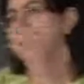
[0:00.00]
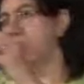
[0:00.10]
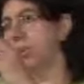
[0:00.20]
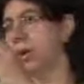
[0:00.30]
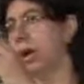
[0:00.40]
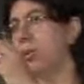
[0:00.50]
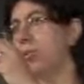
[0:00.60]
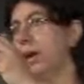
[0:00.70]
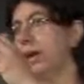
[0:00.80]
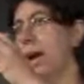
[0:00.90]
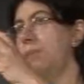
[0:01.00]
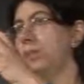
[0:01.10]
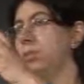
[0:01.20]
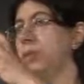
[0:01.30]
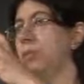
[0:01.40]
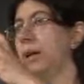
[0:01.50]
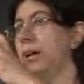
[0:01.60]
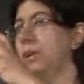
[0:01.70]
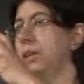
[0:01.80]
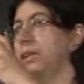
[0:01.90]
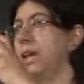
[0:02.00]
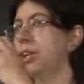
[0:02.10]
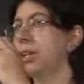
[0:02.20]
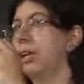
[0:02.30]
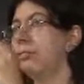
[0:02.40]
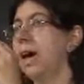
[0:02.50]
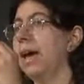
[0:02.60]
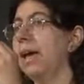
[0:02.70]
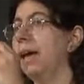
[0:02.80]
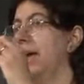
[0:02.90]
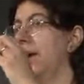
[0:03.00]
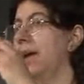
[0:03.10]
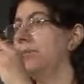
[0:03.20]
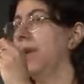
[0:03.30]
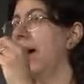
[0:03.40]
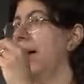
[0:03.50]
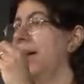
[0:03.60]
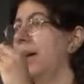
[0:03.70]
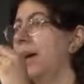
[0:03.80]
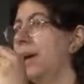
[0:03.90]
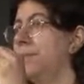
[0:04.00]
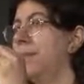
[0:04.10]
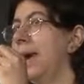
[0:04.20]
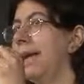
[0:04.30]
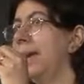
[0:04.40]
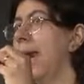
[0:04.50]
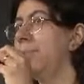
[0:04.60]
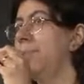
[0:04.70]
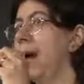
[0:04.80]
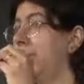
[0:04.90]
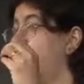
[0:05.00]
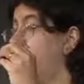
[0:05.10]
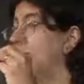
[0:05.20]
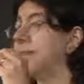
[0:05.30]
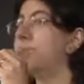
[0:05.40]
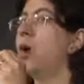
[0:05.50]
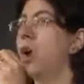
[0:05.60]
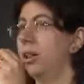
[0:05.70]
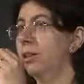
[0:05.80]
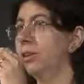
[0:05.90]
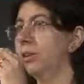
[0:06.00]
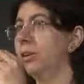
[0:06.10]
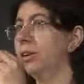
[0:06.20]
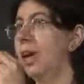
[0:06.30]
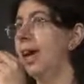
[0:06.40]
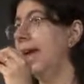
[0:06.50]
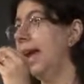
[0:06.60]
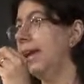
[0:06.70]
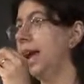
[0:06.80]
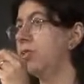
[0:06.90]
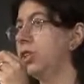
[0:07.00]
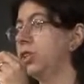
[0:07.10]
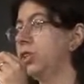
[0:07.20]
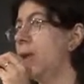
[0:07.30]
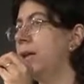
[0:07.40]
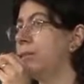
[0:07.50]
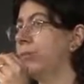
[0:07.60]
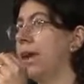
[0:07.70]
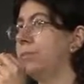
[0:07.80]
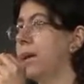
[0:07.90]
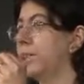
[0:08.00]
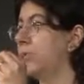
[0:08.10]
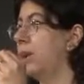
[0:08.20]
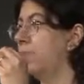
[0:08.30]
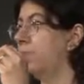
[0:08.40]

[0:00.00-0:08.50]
So now, what happens with the regularization if I if I uh, make lambda very small? Okay, eta, which is one over lambda, is very